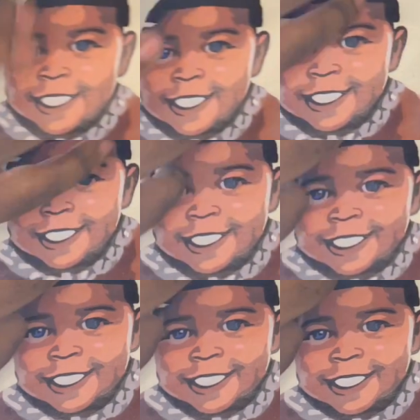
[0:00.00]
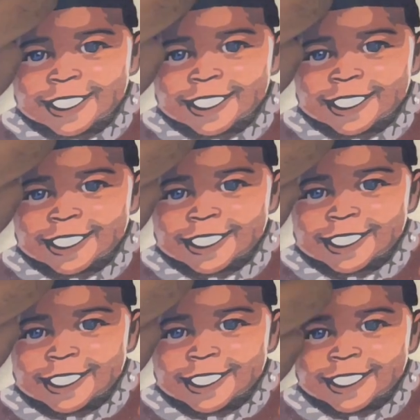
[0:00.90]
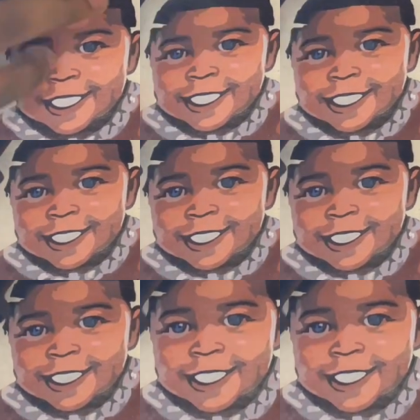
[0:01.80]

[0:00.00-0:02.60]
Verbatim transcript: but this mil spec triggers run so flawless.